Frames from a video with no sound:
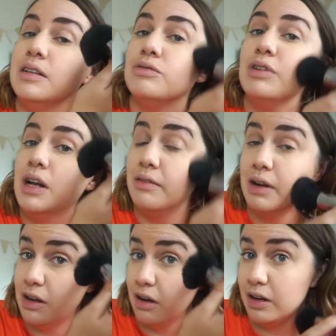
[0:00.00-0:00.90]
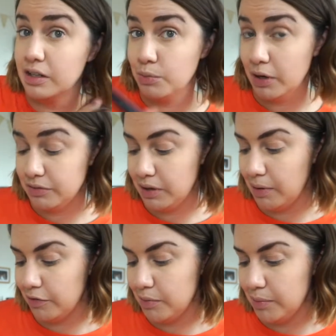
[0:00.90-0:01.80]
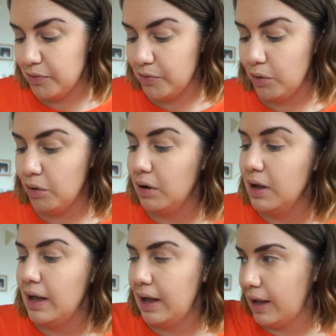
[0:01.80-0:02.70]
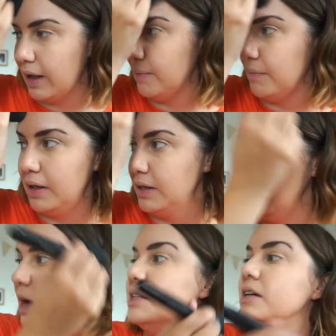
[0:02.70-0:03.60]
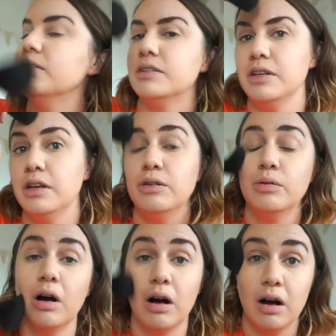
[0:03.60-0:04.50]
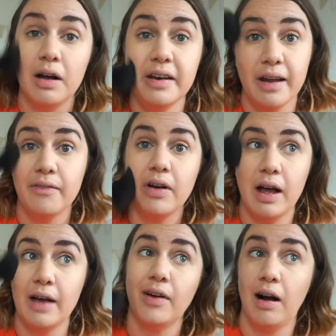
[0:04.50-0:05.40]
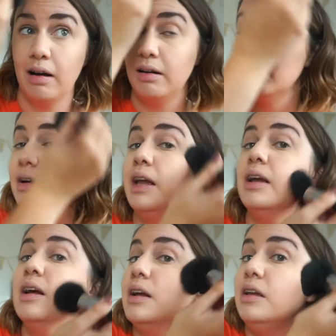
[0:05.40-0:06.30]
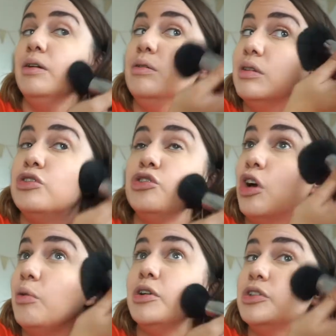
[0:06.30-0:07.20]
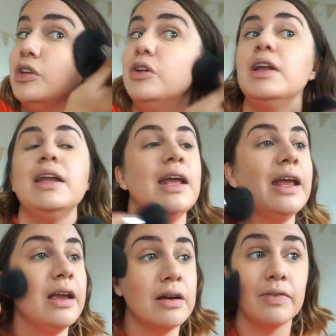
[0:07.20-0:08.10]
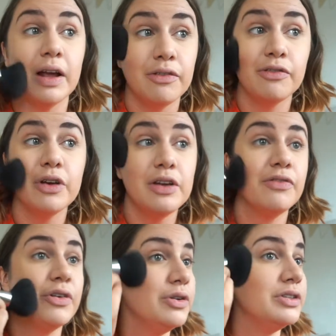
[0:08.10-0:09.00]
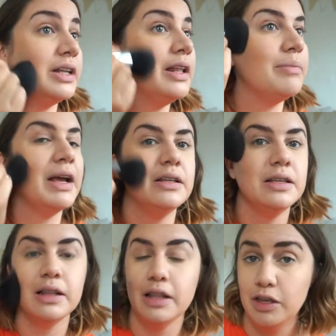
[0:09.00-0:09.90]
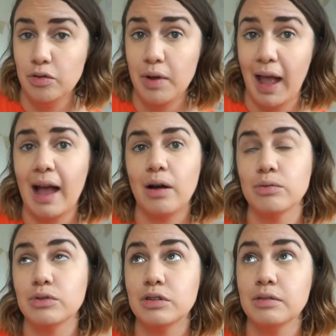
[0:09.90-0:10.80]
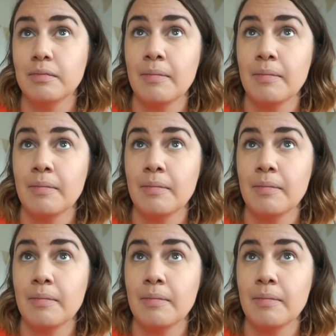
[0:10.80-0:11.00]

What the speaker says: really, really good. It's worked really well for me before. And the idea is that you are never ever hungry. There's so much that you can eat of like free foods, and then basically you count